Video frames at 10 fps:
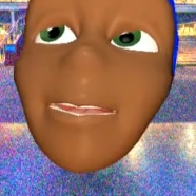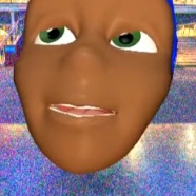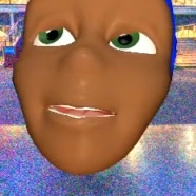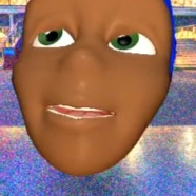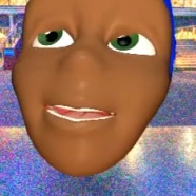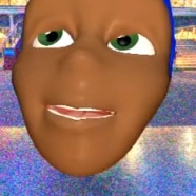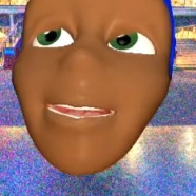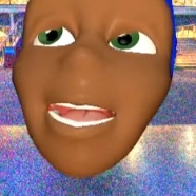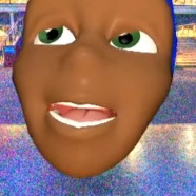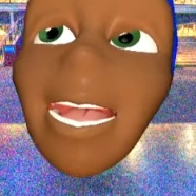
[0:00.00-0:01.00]
These
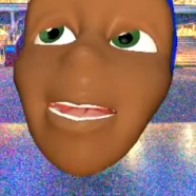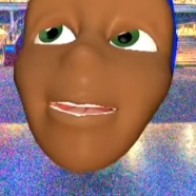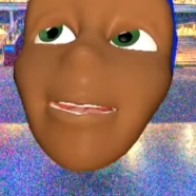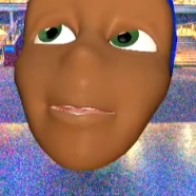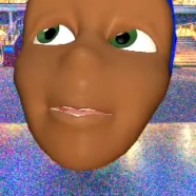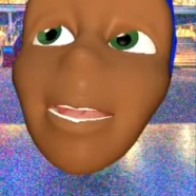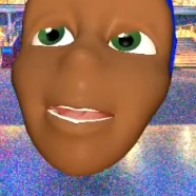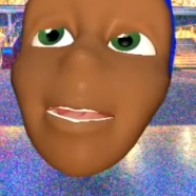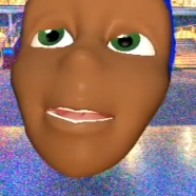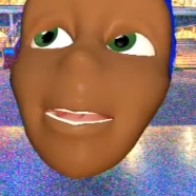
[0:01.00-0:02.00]
guys
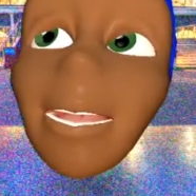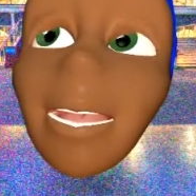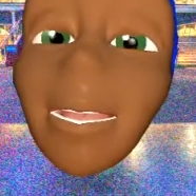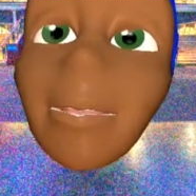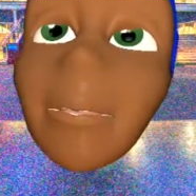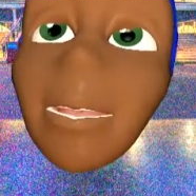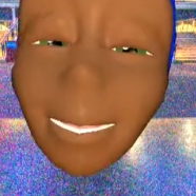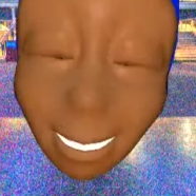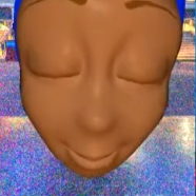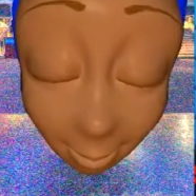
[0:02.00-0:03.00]
we'll put
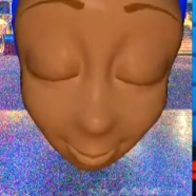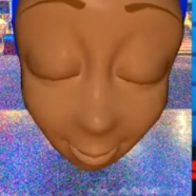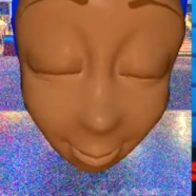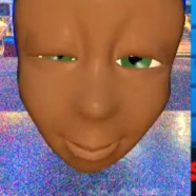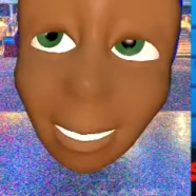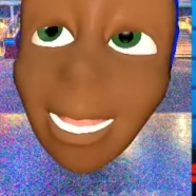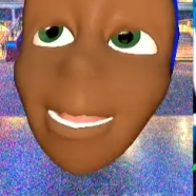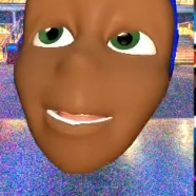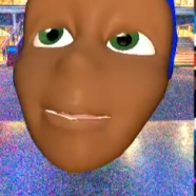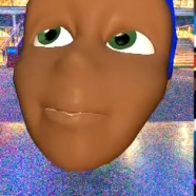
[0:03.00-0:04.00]
them
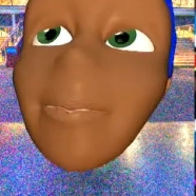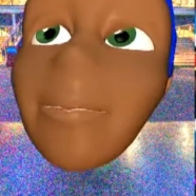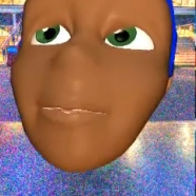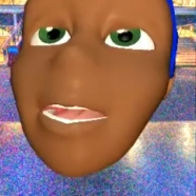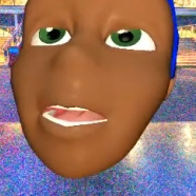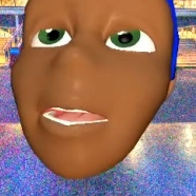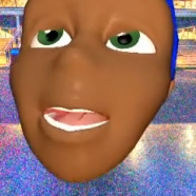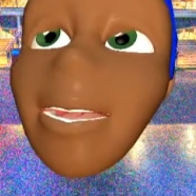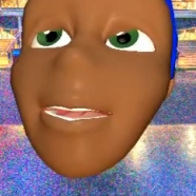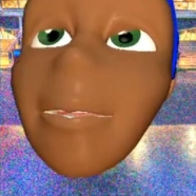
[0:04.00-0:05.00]
later. All right,
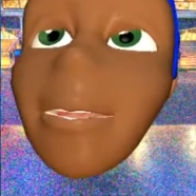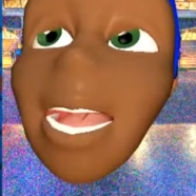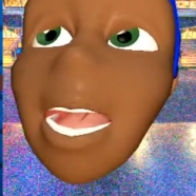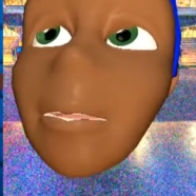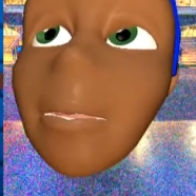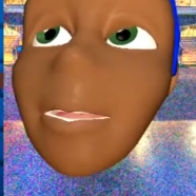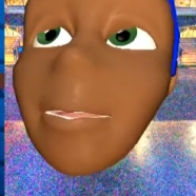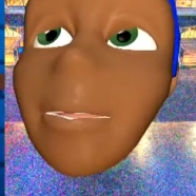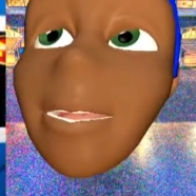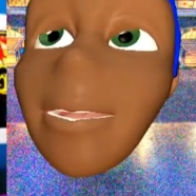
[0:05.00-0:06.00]
so now what we're
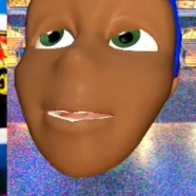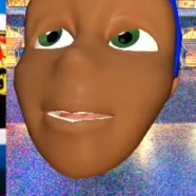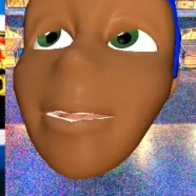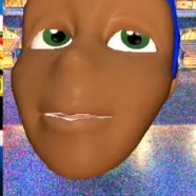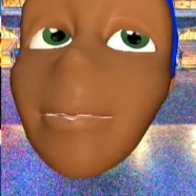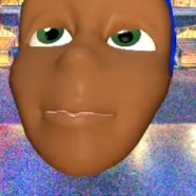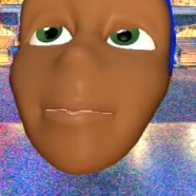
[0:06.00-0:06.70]
going to do,